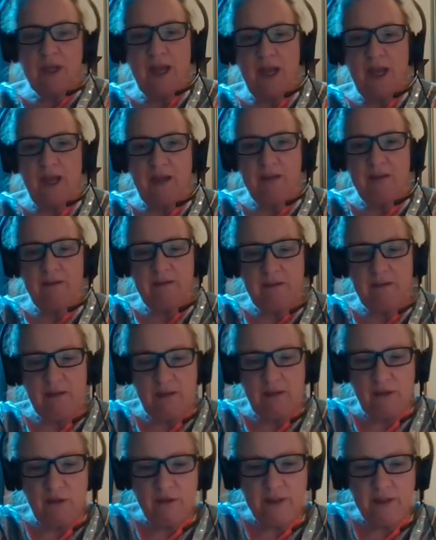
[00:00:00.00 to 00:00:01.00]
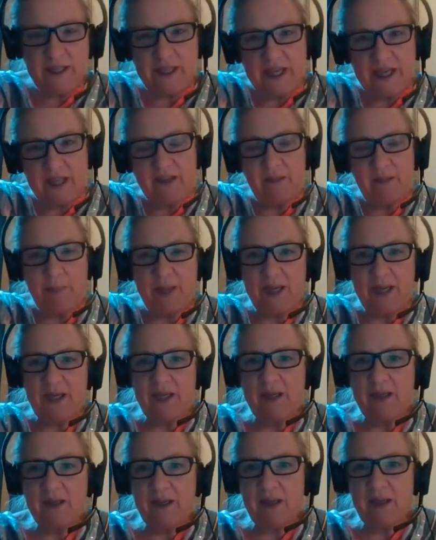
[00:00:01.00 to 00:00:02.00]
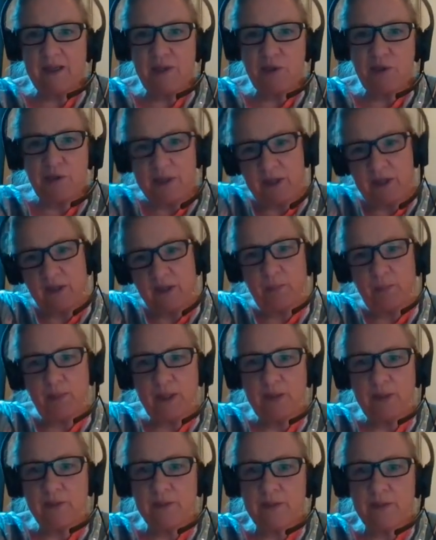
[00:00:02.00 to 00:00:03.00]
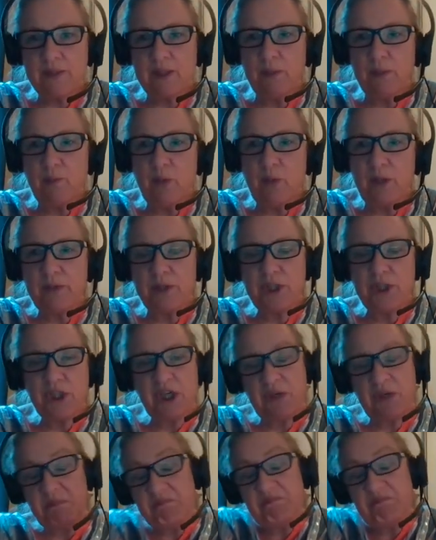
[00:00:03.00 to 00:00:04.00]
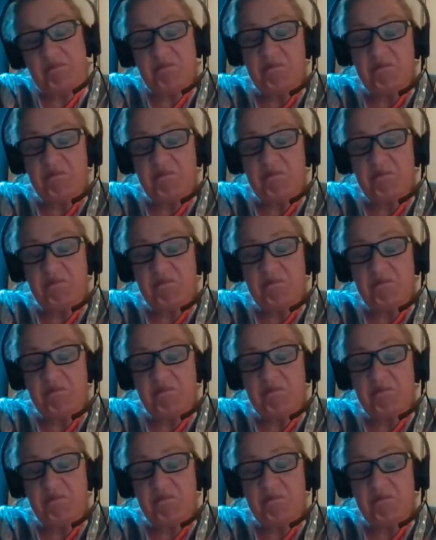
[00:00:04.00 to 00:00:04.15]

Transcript: can't, you know, get out in the paddock and tread on the prickles and work the sheep